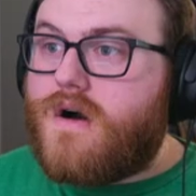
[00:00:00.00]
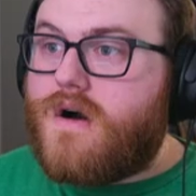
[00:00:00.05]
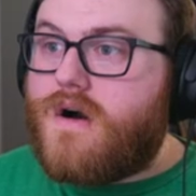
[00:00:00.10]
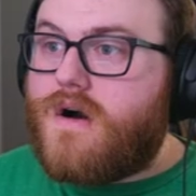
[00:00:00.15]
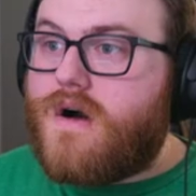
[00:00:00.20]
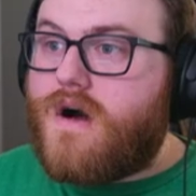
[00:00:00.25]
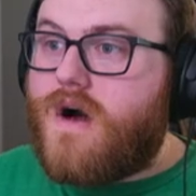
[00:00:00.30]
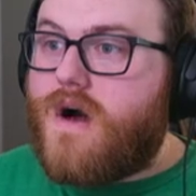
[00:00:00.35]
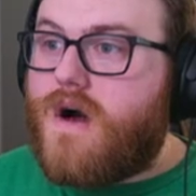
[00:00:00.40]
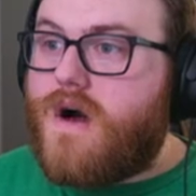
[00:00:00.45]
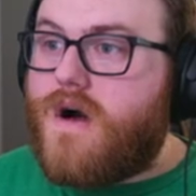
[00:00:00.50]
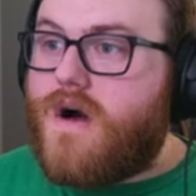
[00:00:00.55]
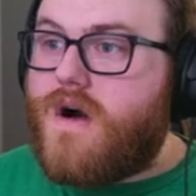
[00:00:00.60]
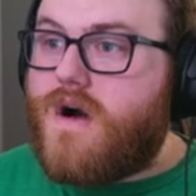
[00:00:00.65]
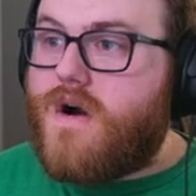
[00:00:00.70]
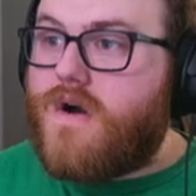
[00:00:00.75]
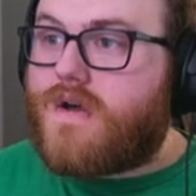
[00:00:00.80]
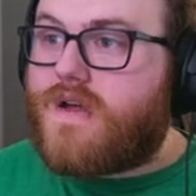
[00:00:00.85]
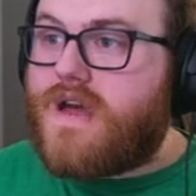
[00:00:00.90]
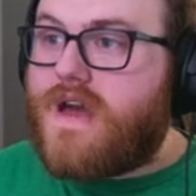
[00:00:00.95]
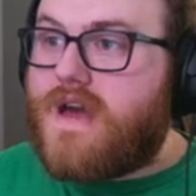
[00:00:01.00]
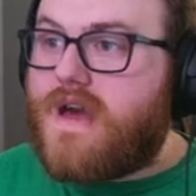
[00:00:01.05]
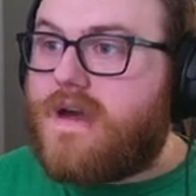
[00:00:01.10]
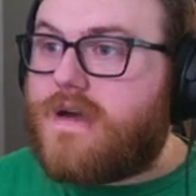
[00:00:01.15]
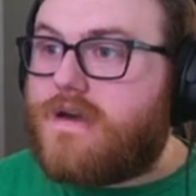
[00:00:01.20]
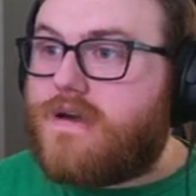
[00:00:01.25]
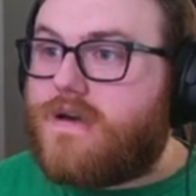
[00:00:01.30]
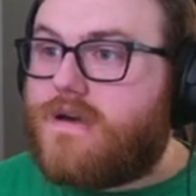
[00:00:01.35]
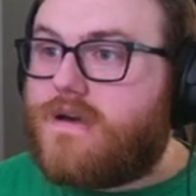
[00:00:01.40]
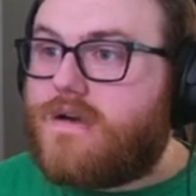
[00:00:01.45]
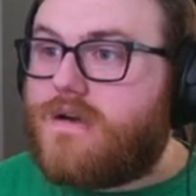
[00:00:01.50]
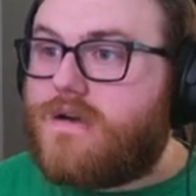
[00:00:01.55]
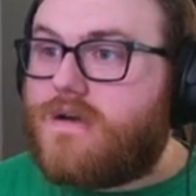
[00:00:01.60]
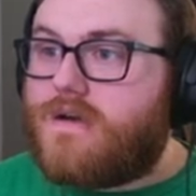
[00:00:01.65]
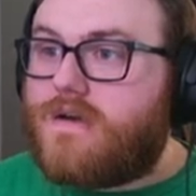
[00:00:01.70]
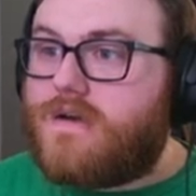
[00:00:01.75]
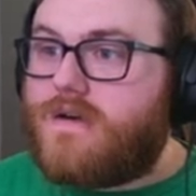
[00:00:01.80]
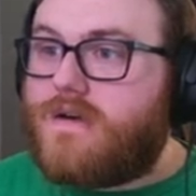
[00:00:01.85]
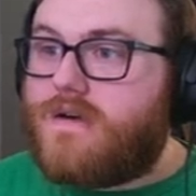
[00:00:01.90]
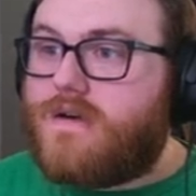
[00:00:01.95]
Okay.
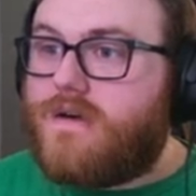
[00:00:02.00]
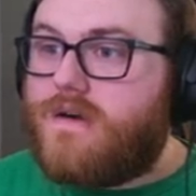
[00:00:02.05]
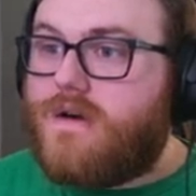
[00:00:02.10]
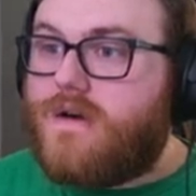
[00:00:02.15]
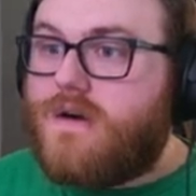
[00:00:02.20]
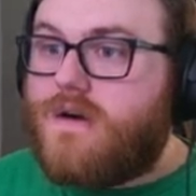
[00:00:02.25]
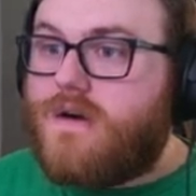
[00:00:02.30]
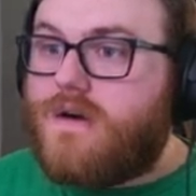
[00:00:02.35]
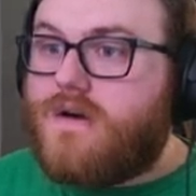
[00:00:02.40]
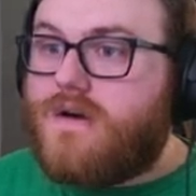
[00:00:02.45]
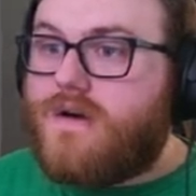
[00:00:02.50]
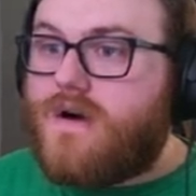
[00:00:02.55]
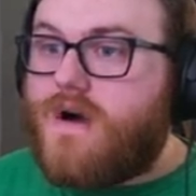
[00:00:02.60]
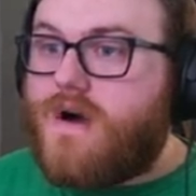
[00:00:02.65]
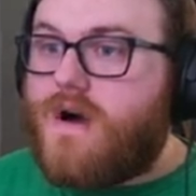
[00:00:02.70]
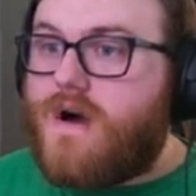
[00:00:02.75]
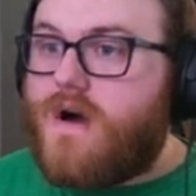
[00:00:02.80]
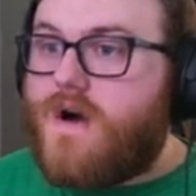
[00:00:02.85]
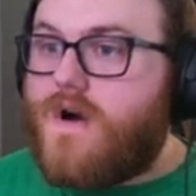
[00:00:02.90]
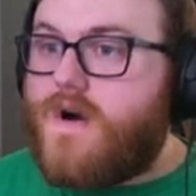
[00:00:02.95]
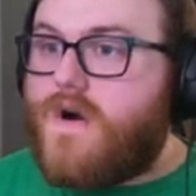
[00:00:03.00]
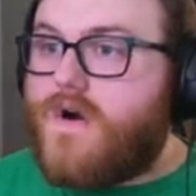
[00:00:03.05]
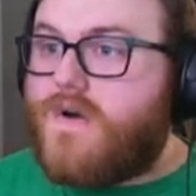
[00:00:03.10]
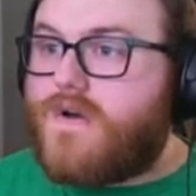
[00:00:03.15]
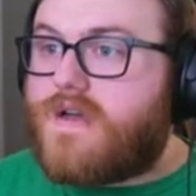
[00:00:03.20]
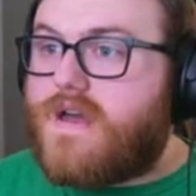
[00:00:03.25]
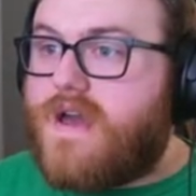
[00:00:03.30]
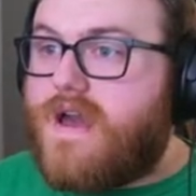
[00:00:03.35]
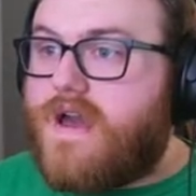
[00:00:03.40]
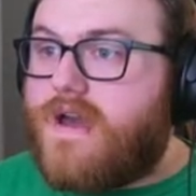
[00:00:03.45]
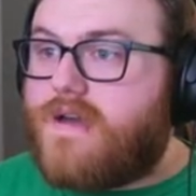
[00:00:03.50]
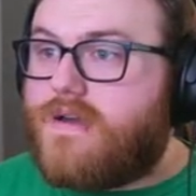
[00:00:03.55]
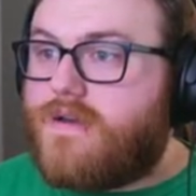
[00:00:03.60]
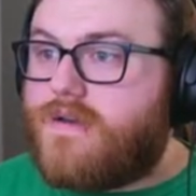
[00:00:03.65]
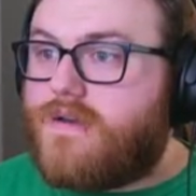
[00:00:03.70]
Okay.